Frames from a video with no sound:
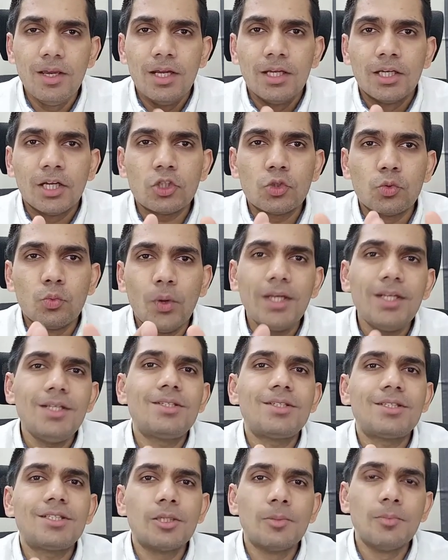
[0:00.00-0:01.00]
Now it's very
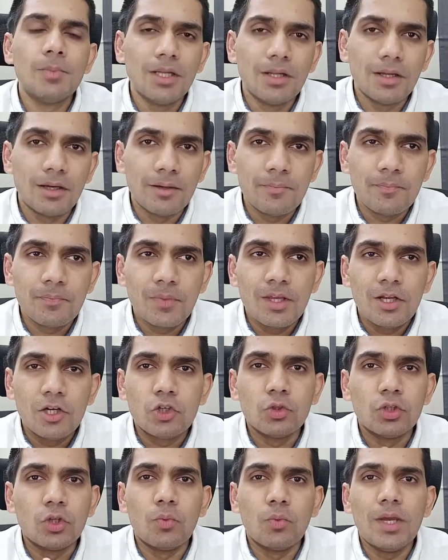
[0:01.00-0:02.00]
similar
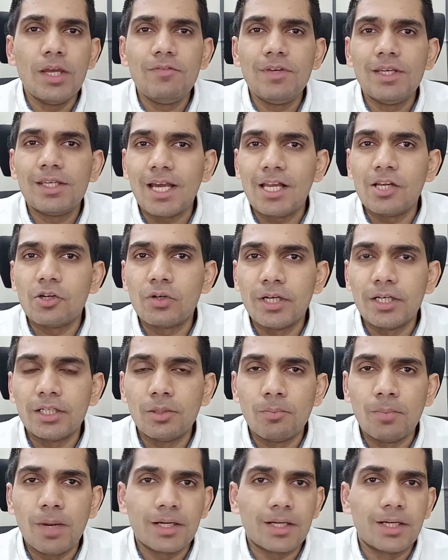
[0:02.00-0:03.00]
to the way we calculate
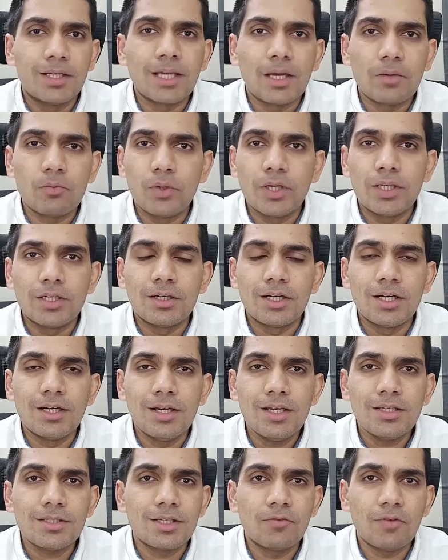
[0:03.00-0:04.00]
the market cap weighted index.